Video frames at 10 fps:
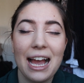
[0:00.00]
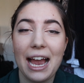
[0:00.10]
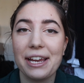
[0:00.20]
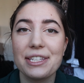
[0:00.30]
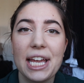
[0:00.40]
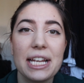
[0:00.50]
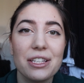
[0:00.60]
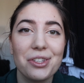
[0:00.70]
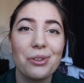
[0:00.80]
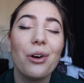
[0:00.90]
I tend
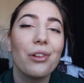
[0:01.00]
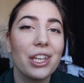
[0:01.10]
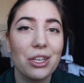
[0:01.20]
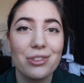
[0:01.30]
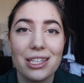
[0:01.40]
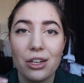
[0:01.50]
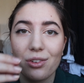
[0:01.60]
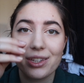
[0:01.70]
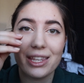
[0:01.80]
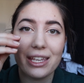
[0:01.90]
to only use it
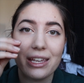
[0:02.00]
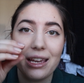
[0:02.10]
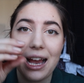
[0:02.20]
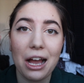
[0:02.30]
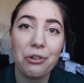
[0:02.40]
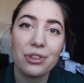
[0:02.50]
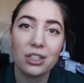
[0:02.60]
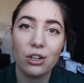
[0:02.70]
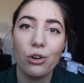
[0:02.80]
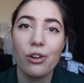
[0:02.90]
on the outer
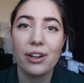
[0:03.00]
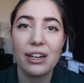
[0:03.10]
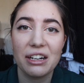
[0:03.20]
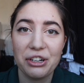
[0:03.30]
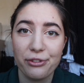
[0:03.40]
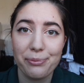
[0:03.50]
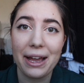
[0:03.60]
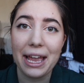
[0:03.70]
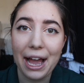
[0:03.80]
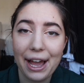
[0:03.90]
corner of
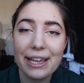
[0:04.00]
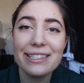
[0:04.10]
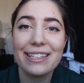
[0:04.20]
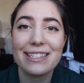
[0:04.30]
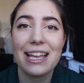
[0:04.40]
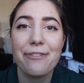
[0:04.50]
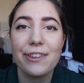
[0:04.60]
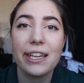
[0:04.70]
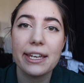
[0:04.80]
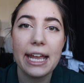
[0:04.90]
my eyes because I
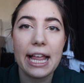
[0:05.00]
think it